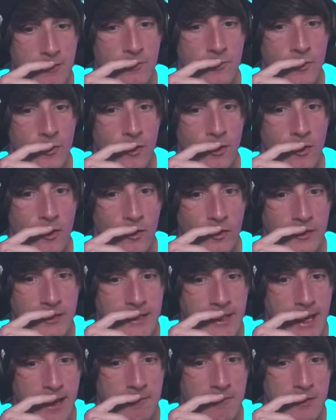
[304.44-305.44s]
for a long
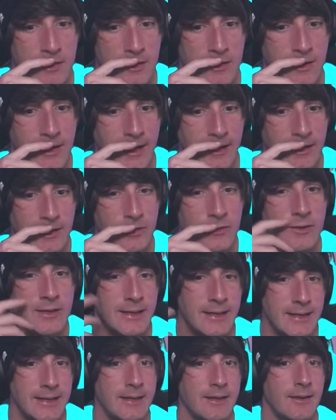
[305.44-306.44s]
time, you
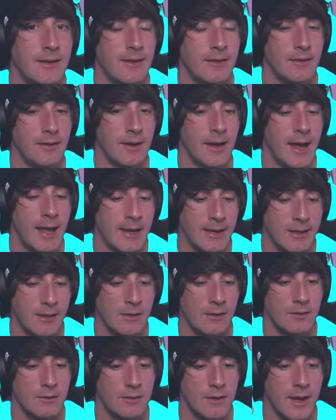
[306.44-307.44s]
need a
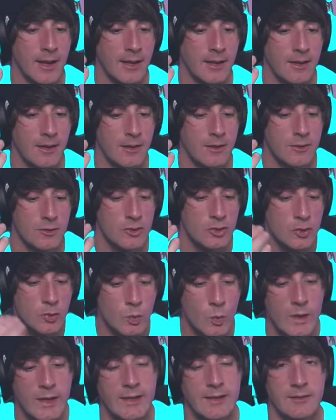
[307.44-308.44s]
little like
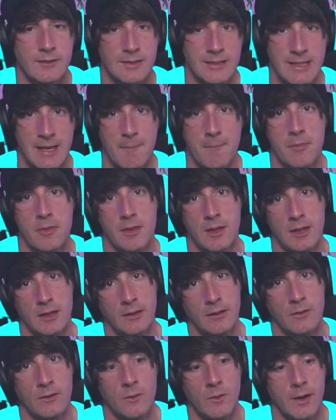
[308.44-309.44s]
sweet
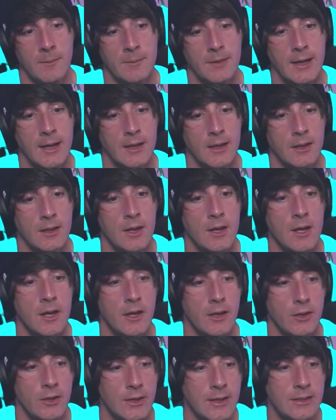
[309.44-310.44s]
something, you know what I mean? Like,
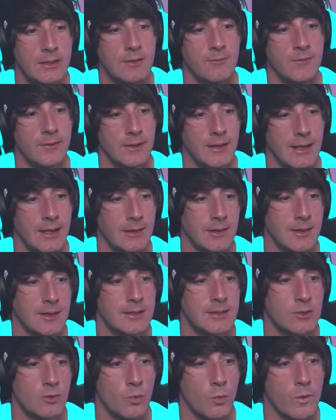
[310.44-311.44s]
you need to feel like
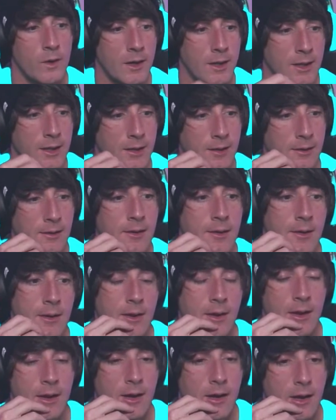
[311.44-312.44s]
things are working,
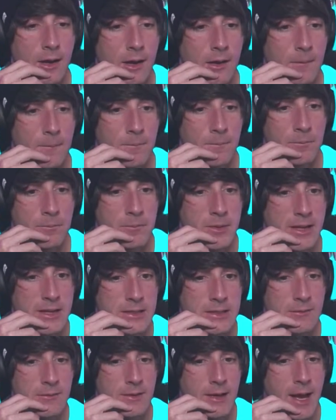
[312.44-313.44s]

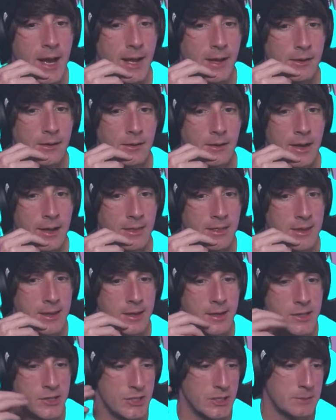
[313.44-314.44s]
because if not, like,
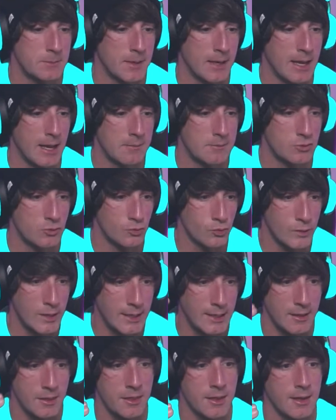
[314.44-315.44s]
the air just becomes
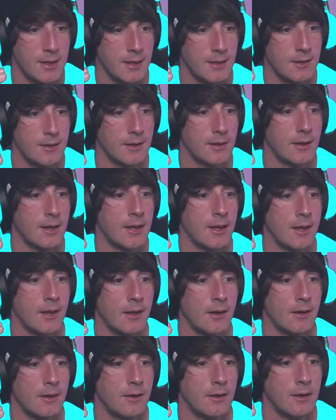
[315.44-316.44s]
really thick
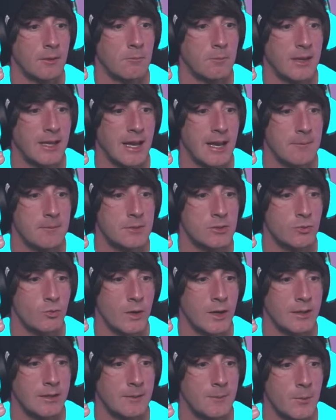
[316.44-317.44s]
and it becomes
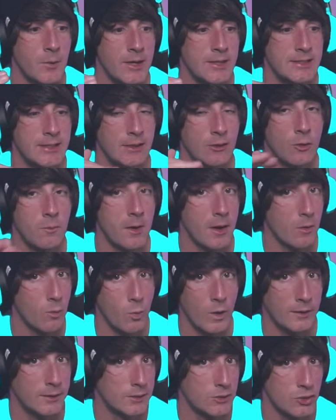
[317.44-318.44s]
really depressing, no matter
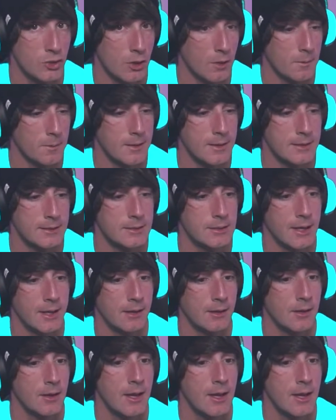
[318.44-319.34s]
what the job is. Like,